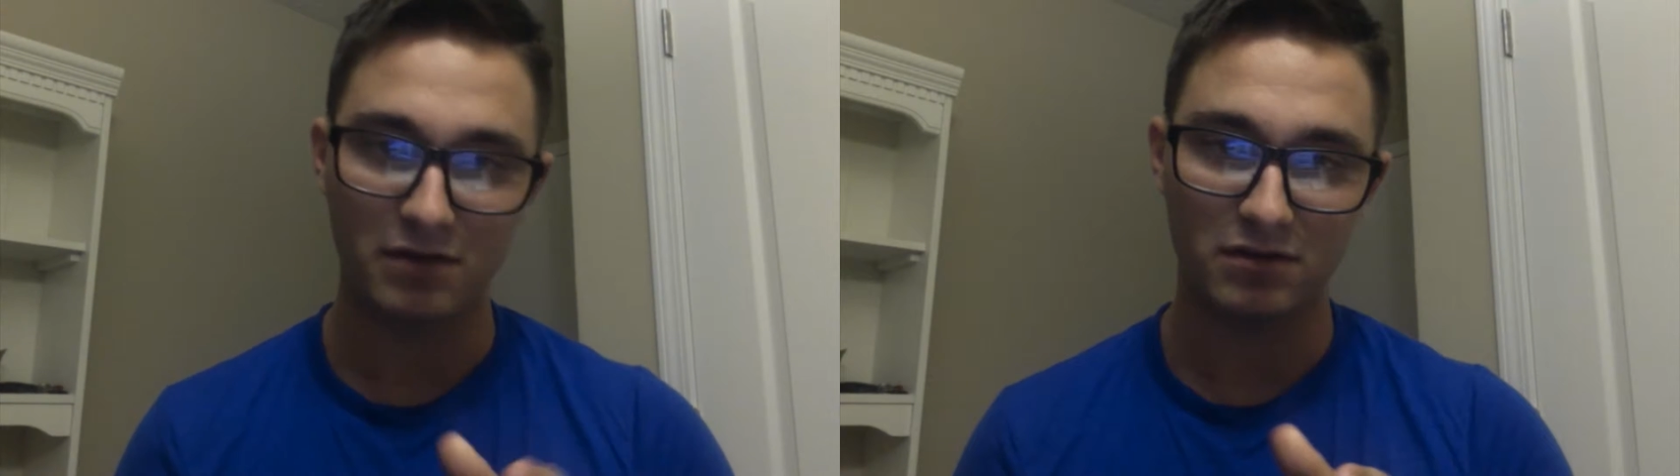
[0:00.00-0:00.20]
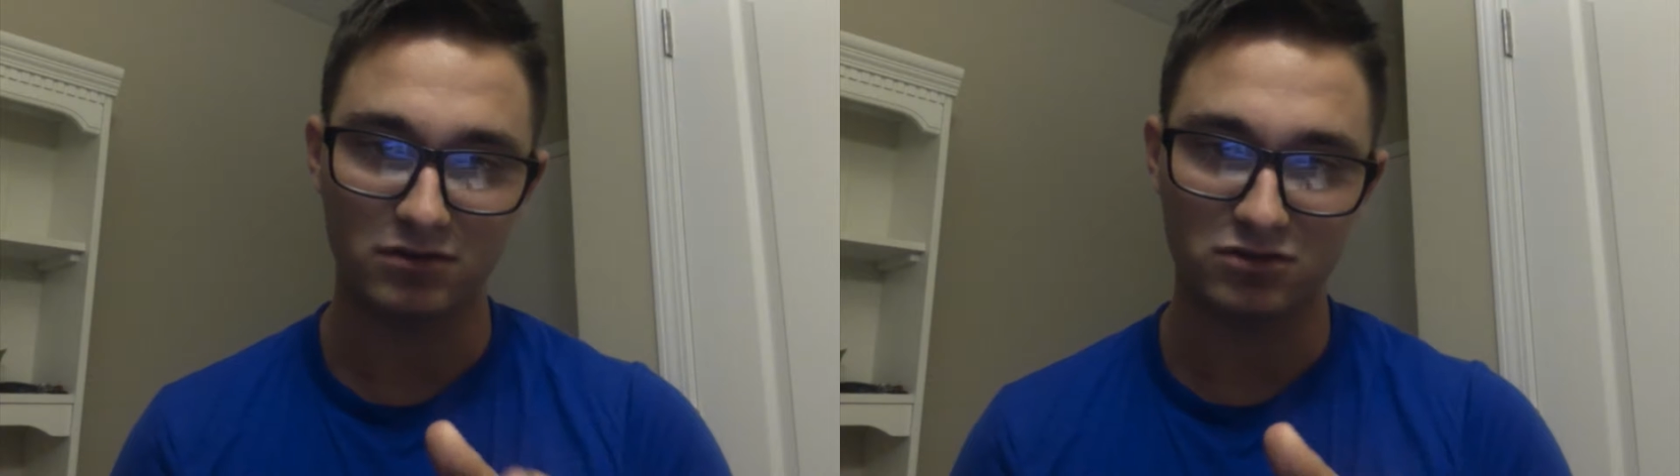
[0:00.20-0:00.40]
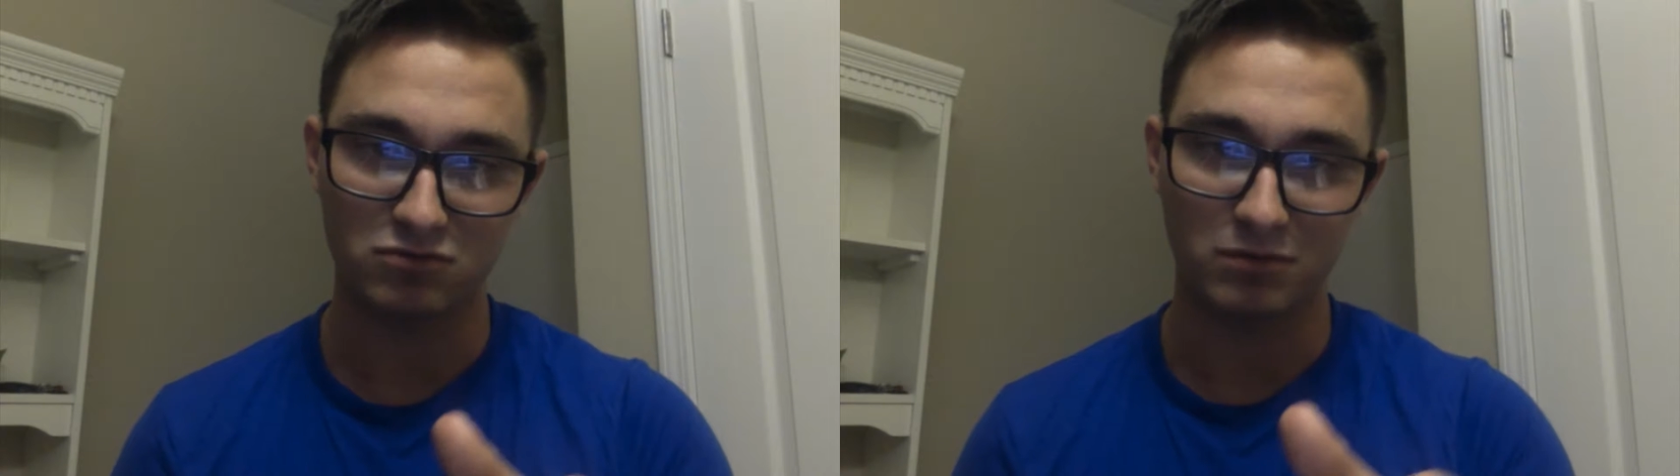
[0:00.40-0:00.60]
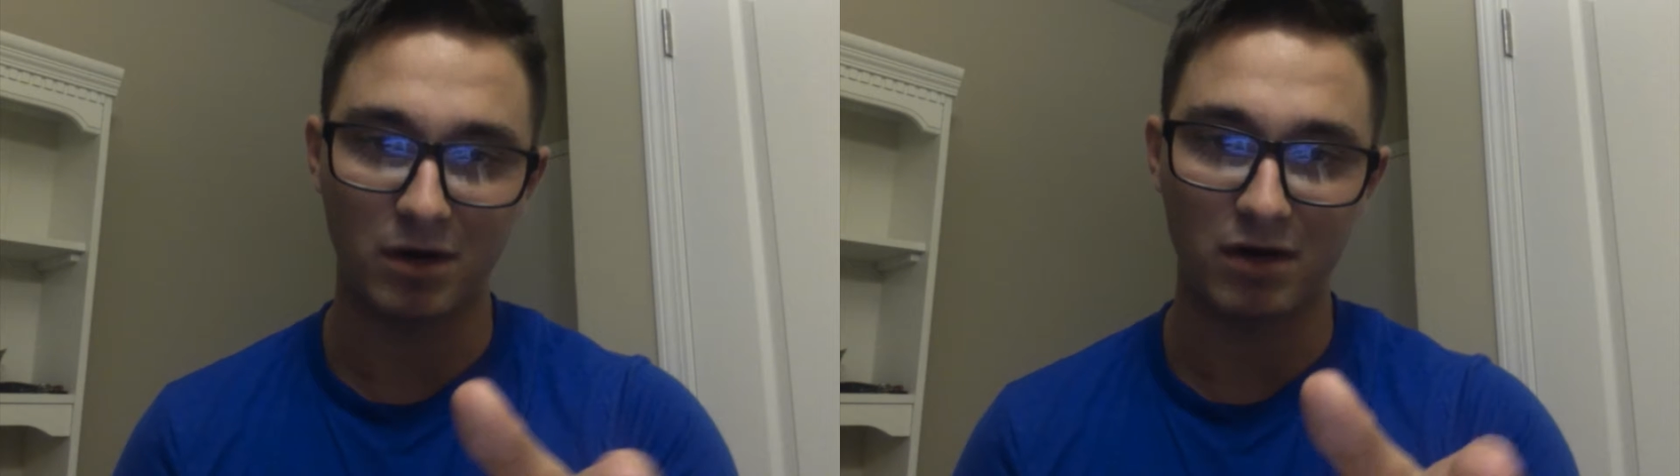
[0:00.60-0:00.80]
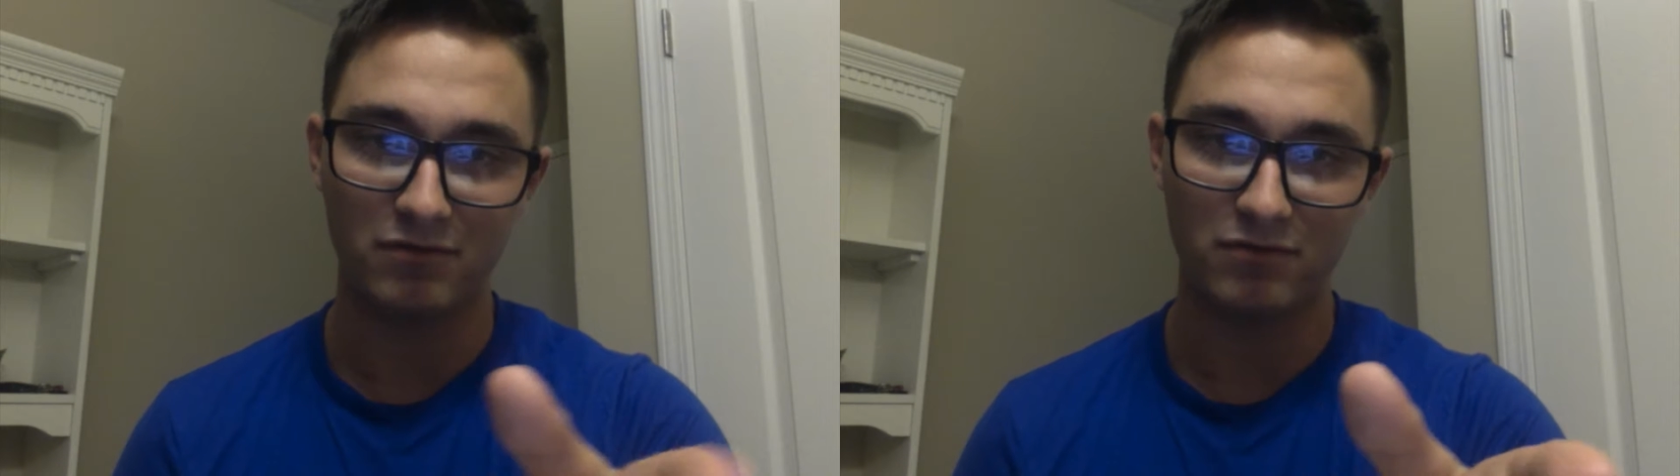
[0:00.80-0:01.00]
and they'll swim
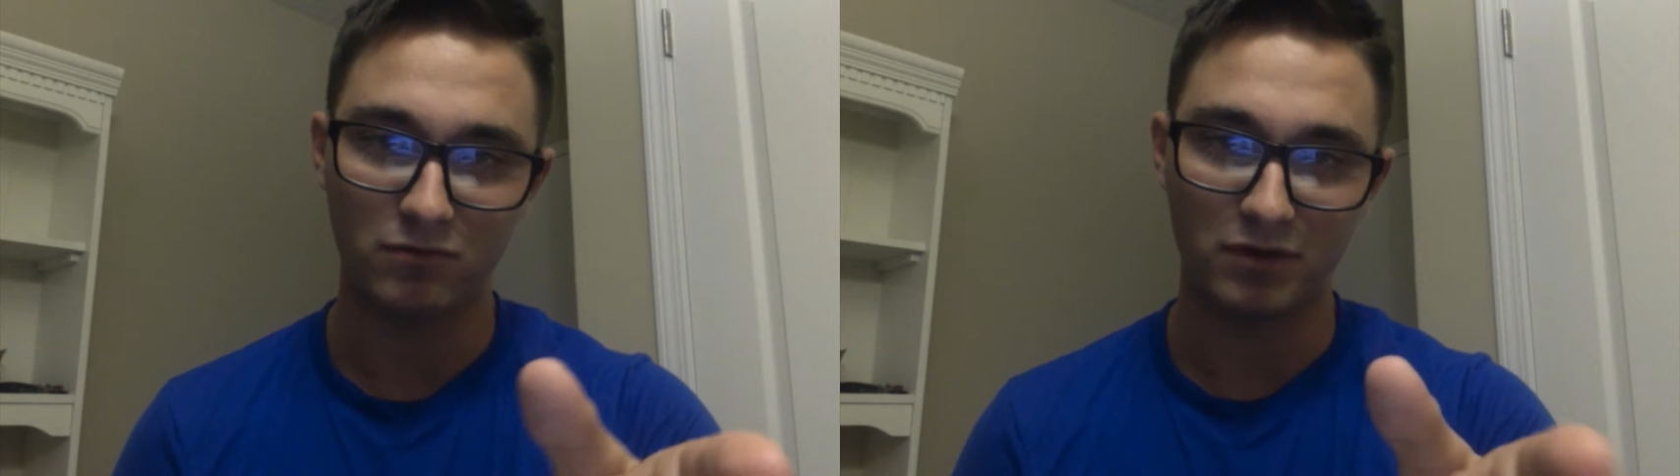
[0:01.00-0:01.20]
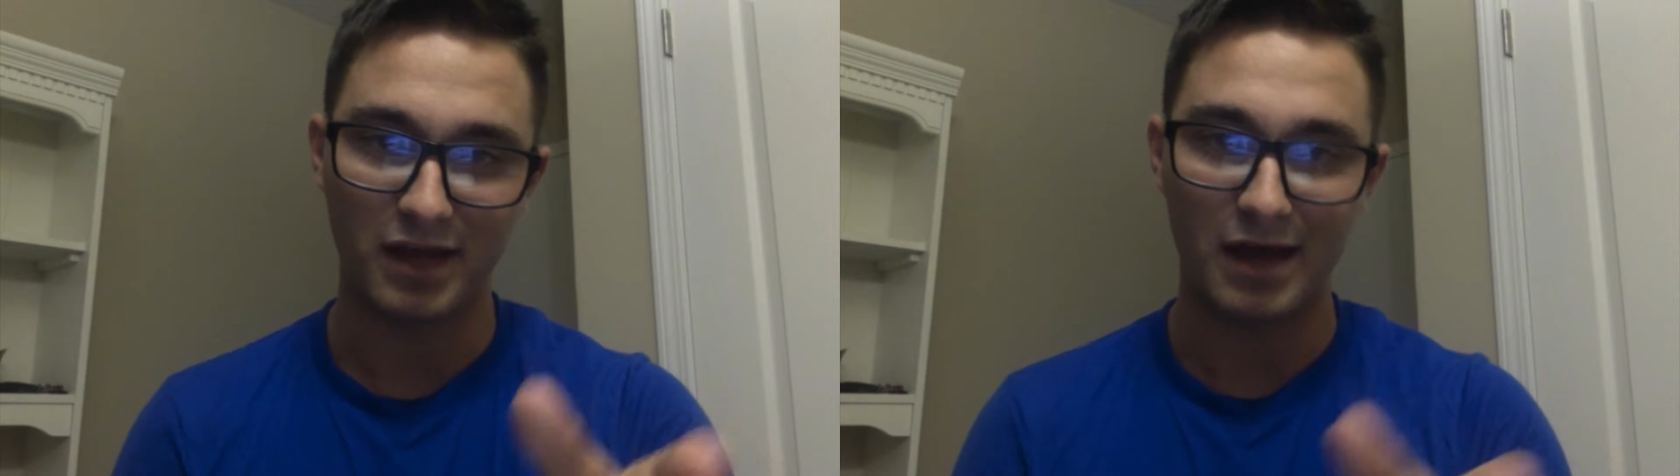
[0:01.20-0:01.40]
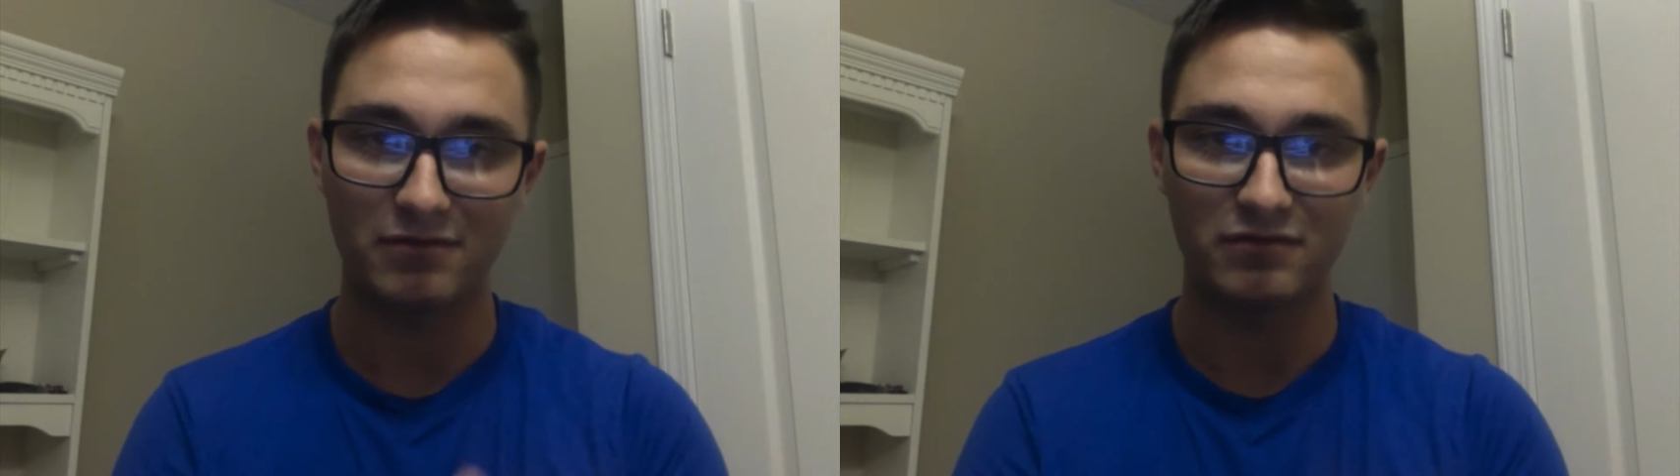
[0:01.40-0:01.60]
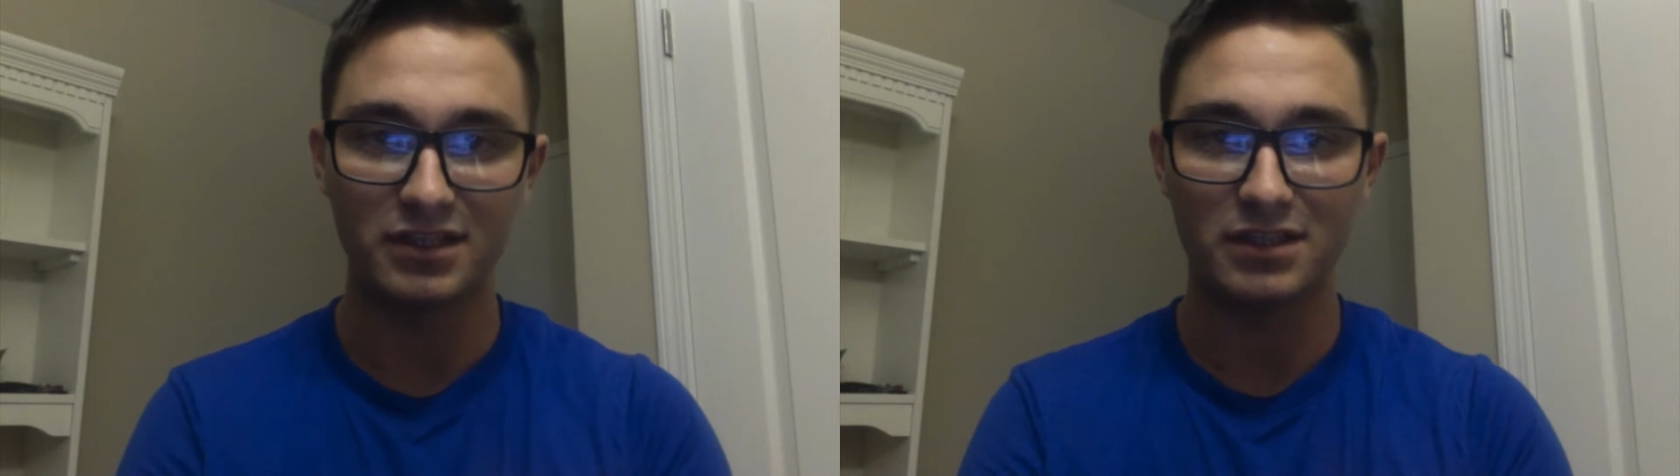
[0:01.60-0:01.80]
off with half of it.